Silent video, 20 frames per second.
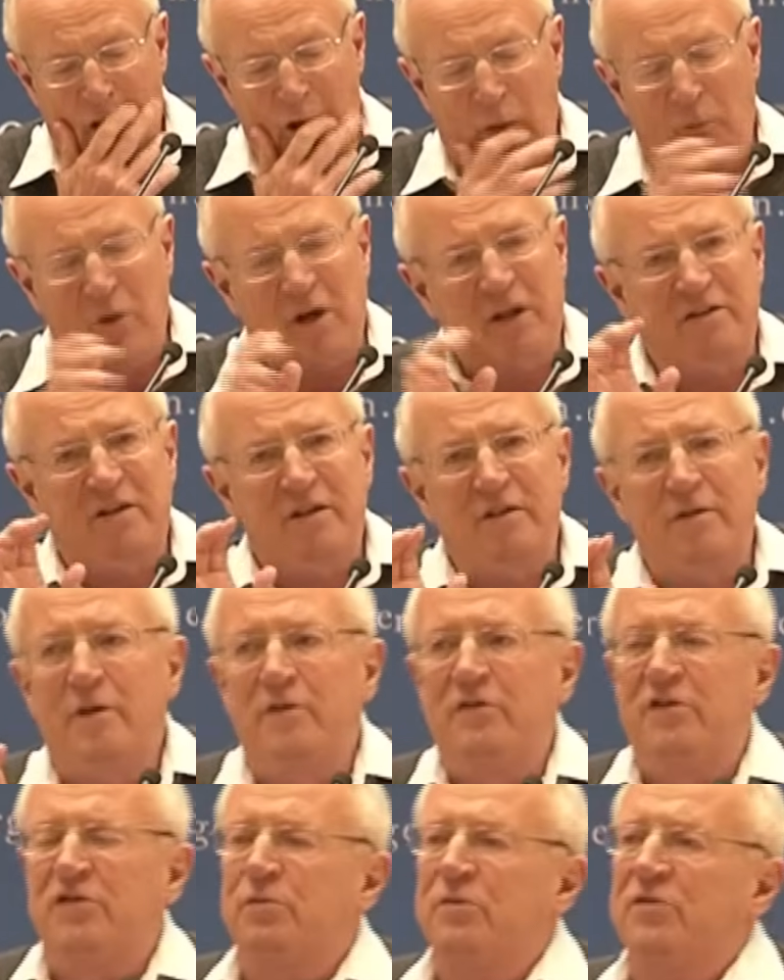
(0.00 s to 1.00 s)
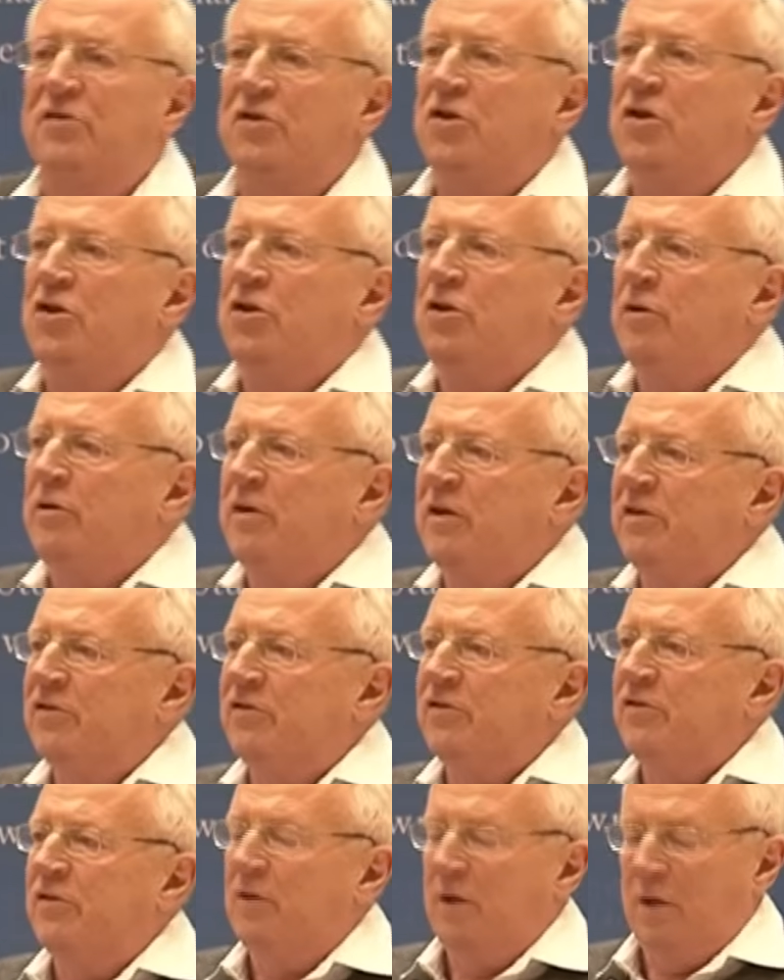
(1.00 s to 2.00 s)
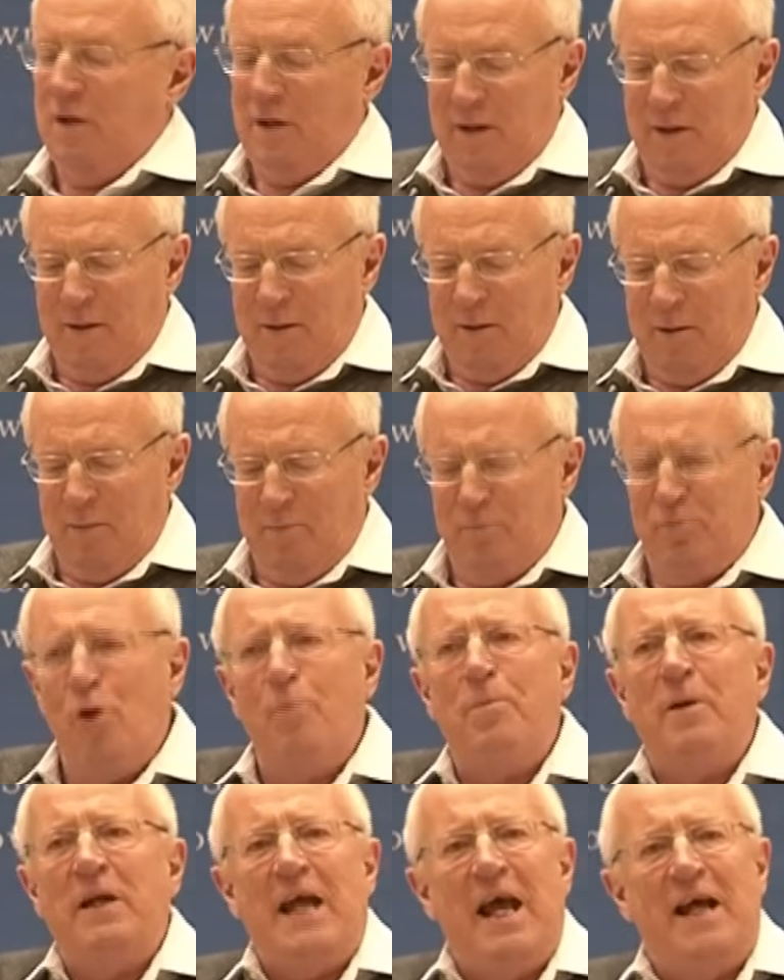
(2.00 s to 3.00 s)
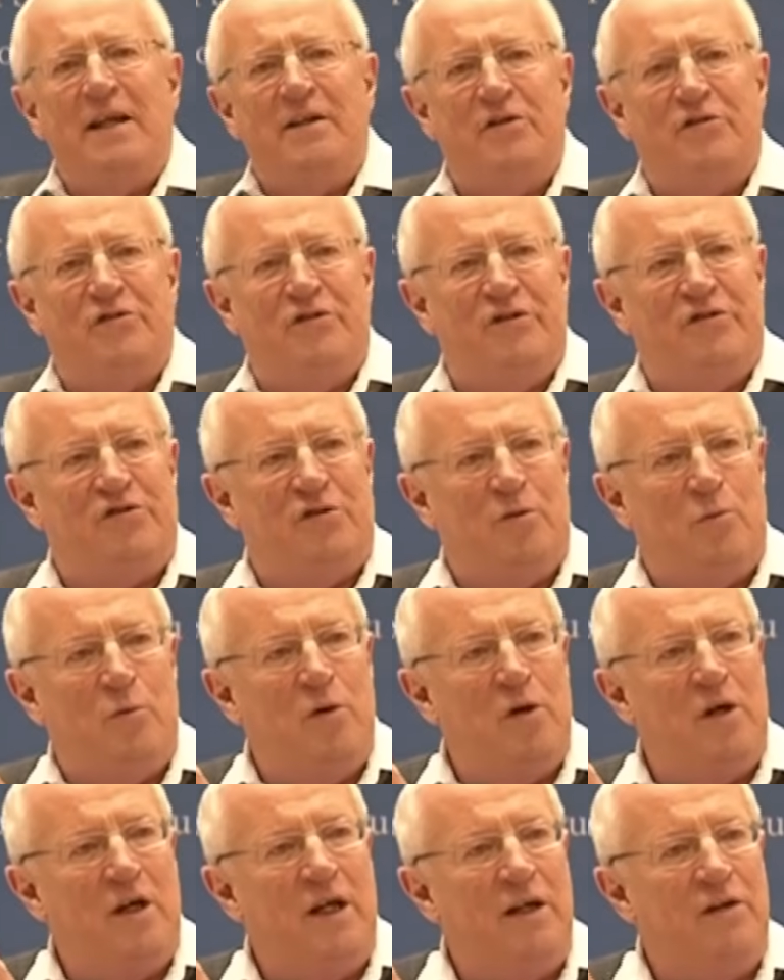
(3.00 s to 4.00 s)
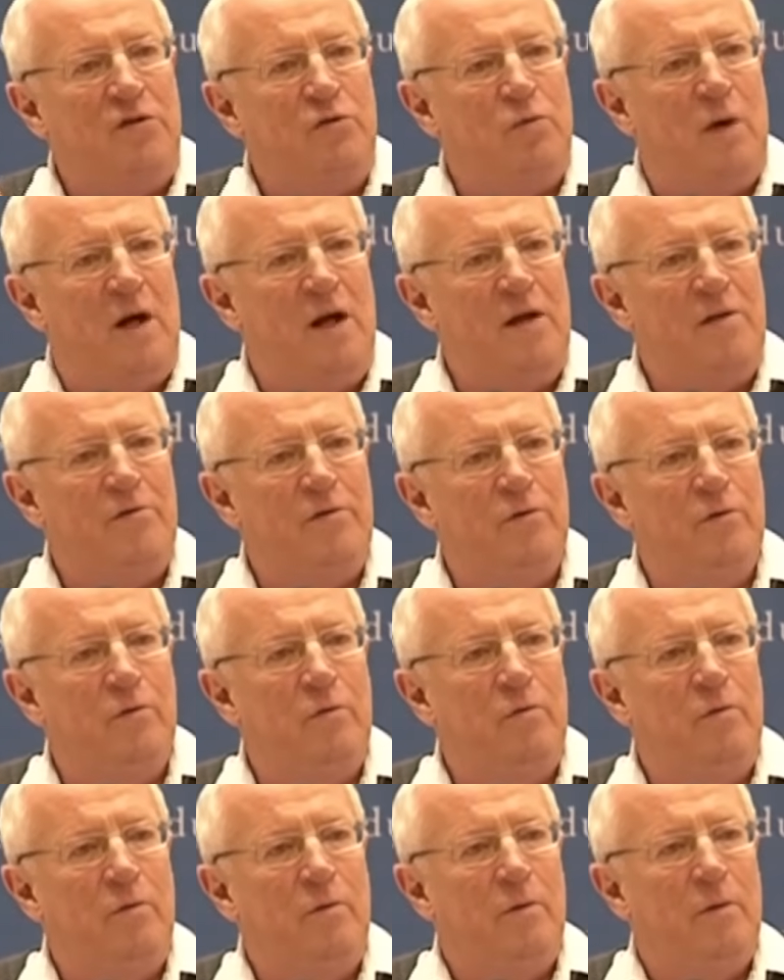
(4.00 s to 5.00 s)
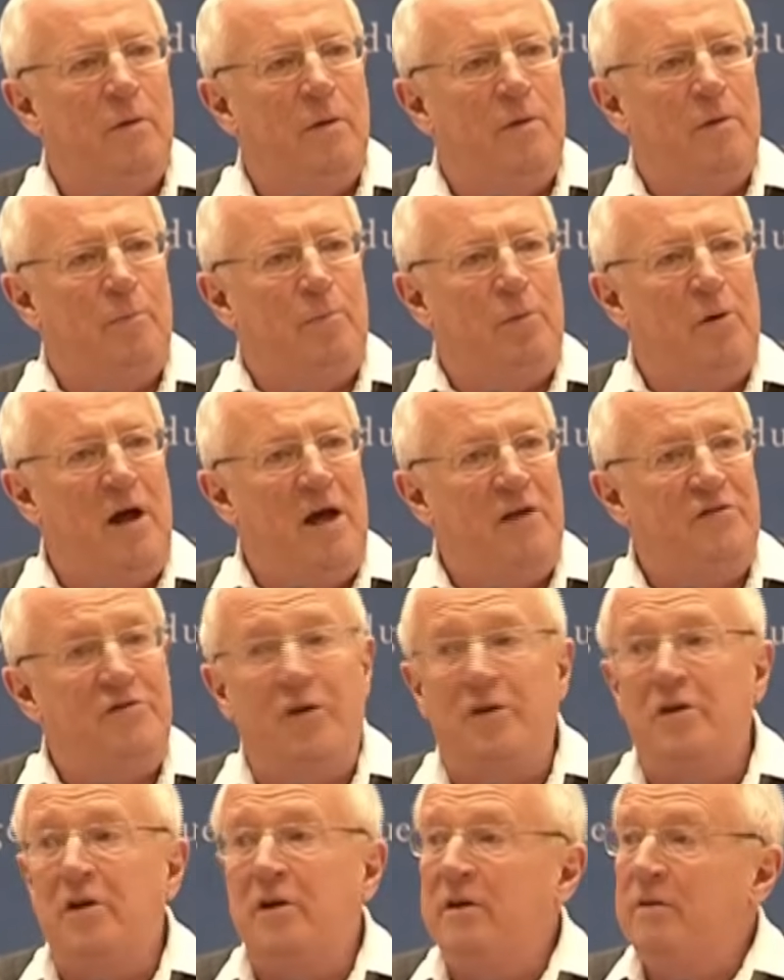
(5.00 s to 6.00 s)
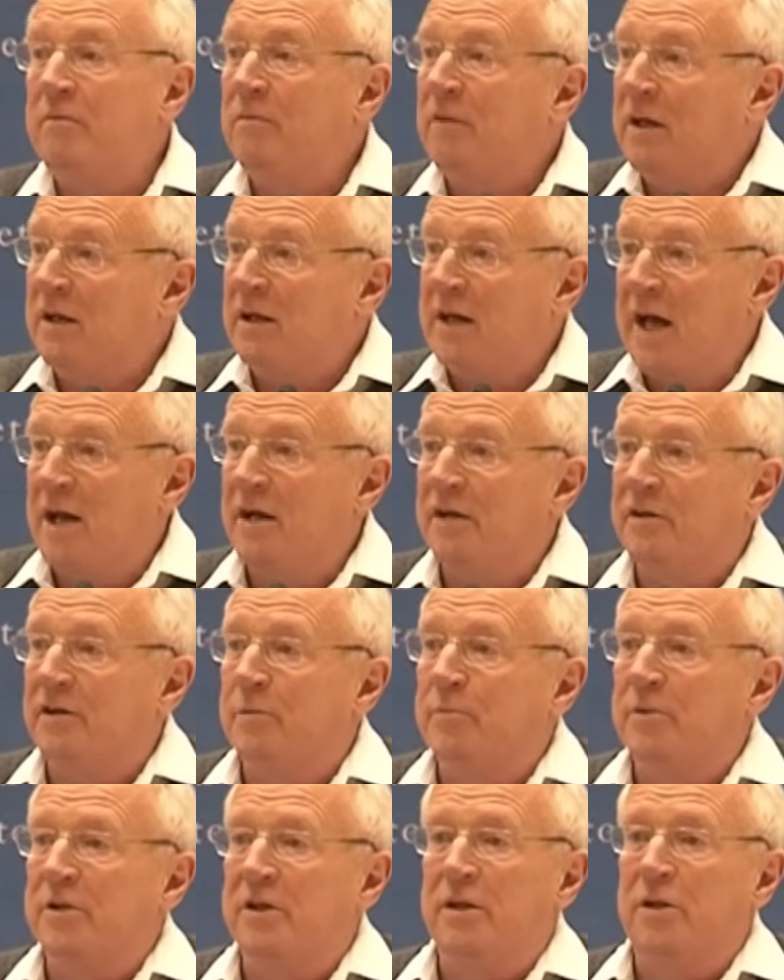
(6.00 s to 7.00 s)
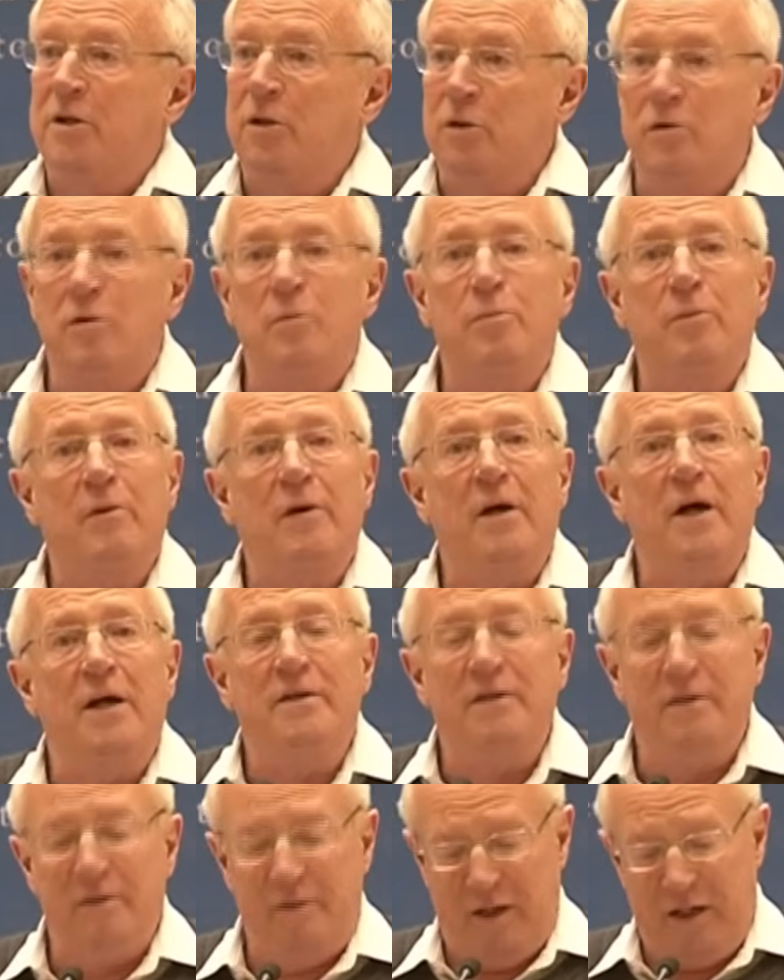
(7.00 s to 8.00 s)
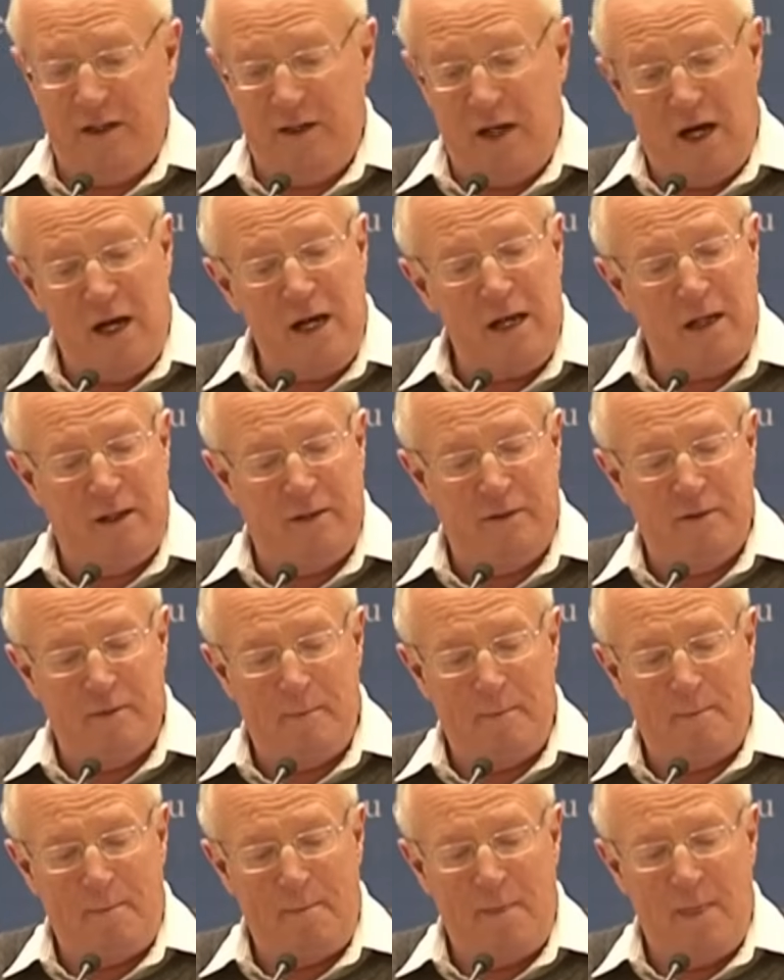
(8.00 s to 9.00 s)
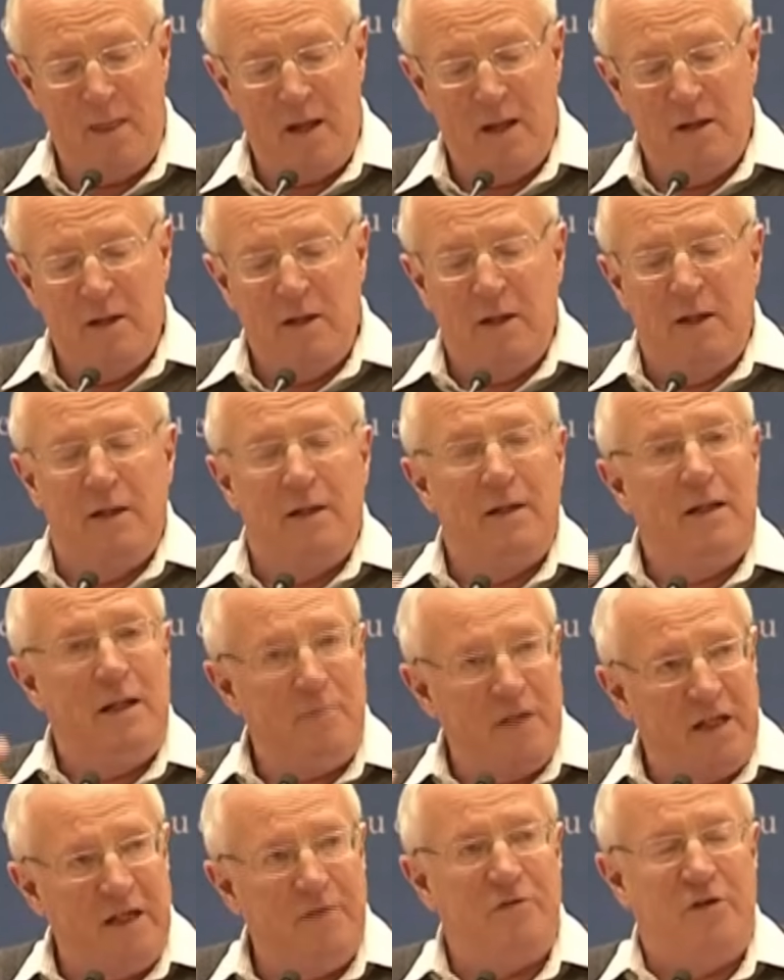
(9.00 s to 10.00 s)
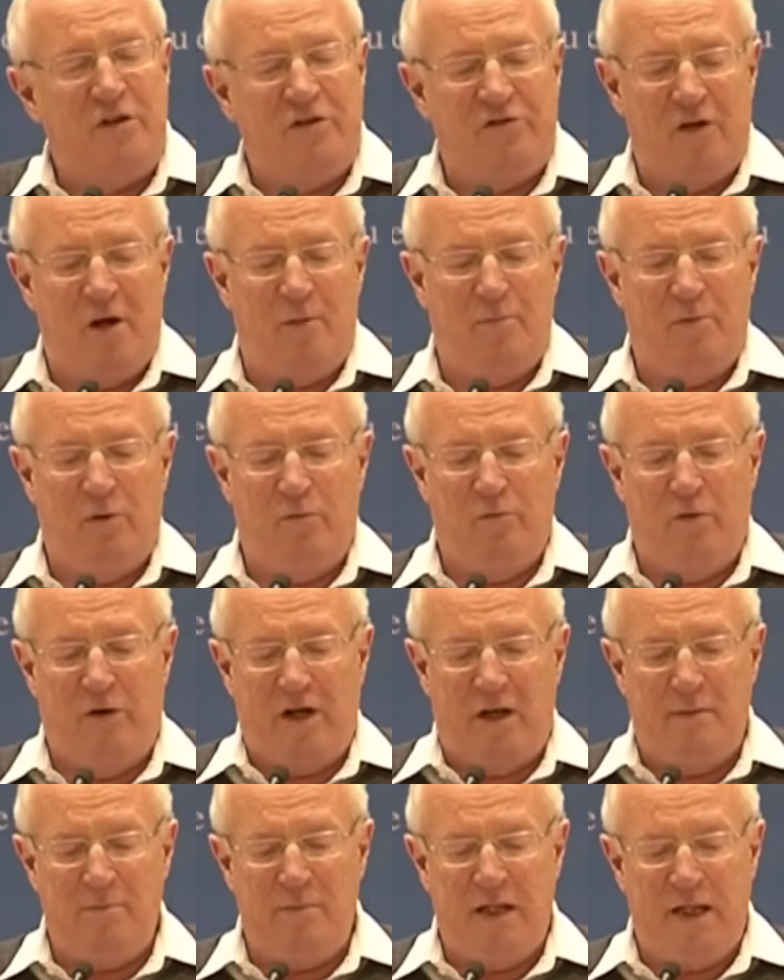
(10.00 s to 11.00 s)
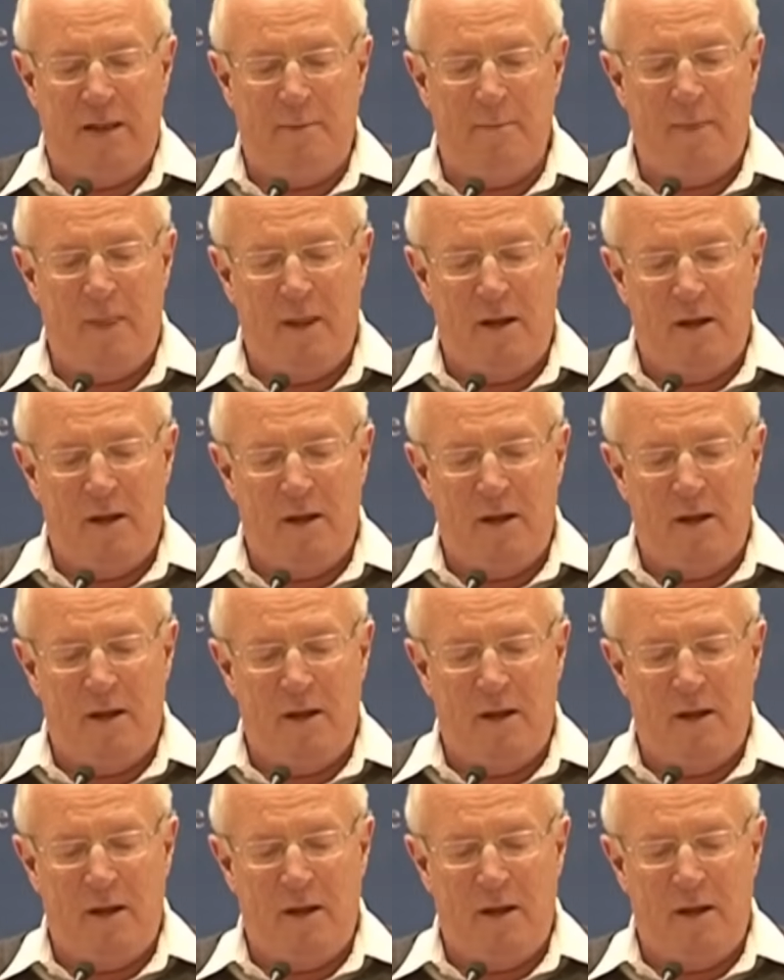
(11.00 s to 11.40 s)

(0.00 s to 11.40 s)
what I did notice was a curious propaganda system working its way through the press, not only in Canada, but in Europe and in Ireland. Let me give an example of what I mean.